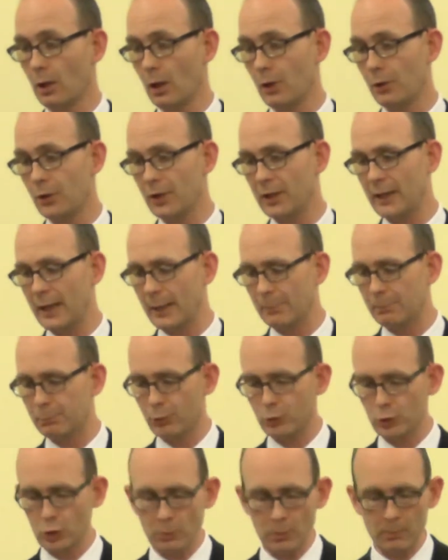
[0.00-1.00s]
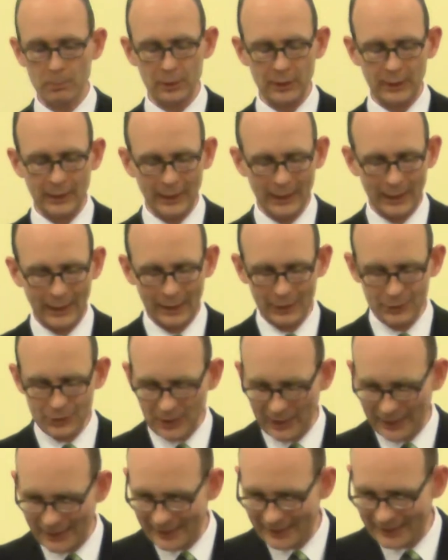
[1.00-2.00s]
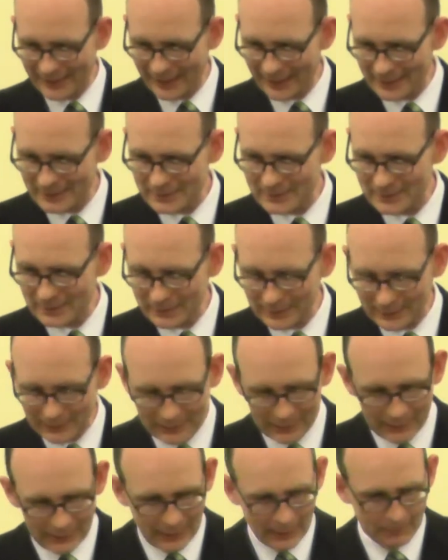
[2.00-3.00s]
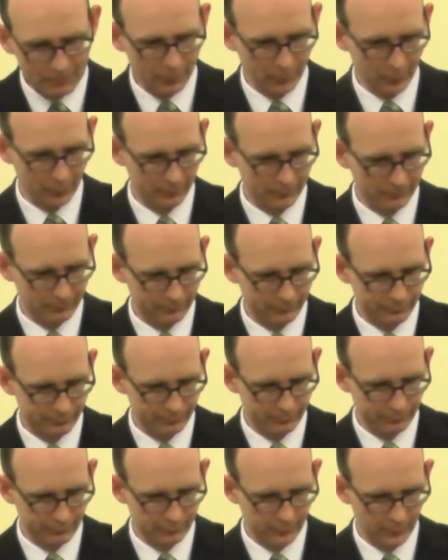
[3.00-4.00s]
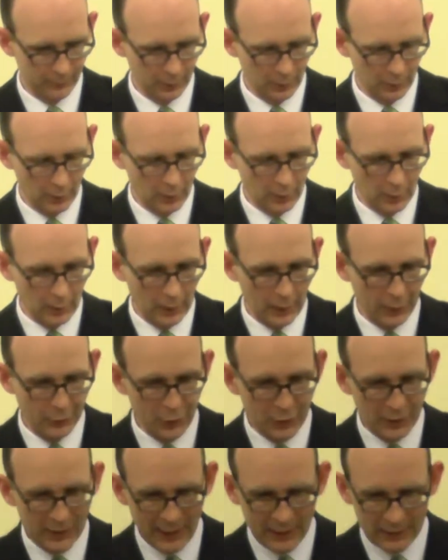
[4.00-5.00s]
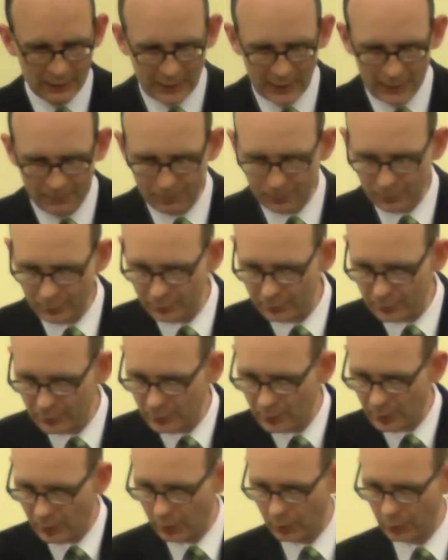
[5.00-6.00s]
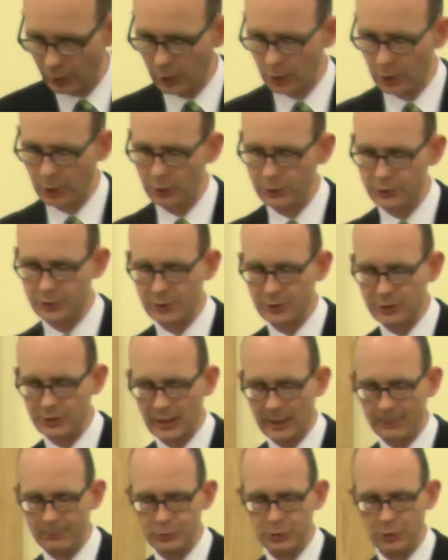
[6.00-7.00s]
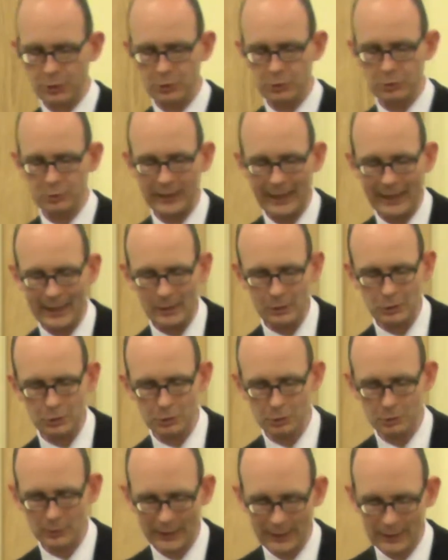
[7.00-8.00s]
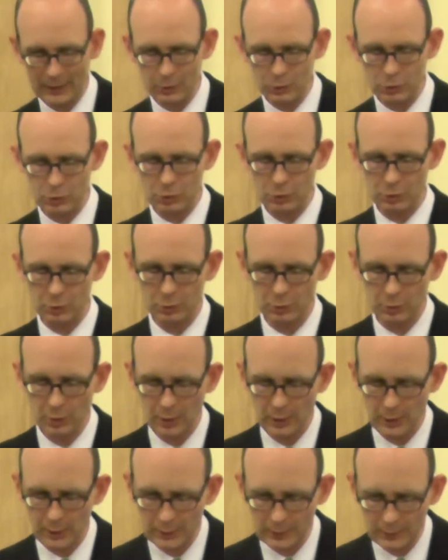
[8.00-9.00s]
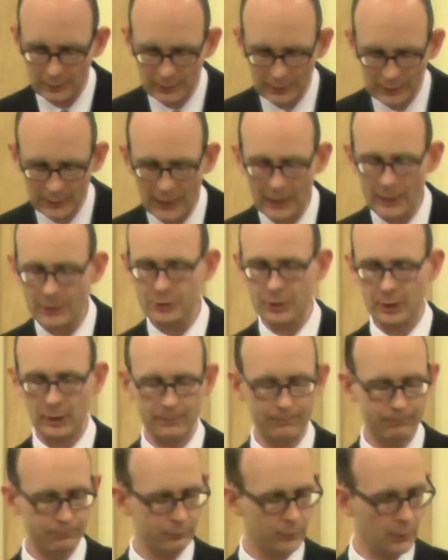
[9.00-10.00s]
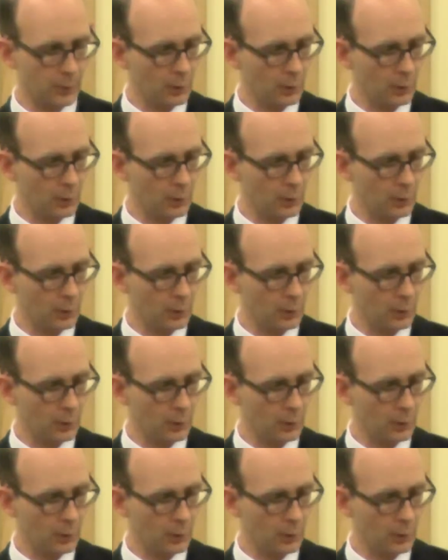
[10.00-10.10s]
And the gate presumably has a gatekeeper. And the gatekeeper allows Samson to enter into Gaza.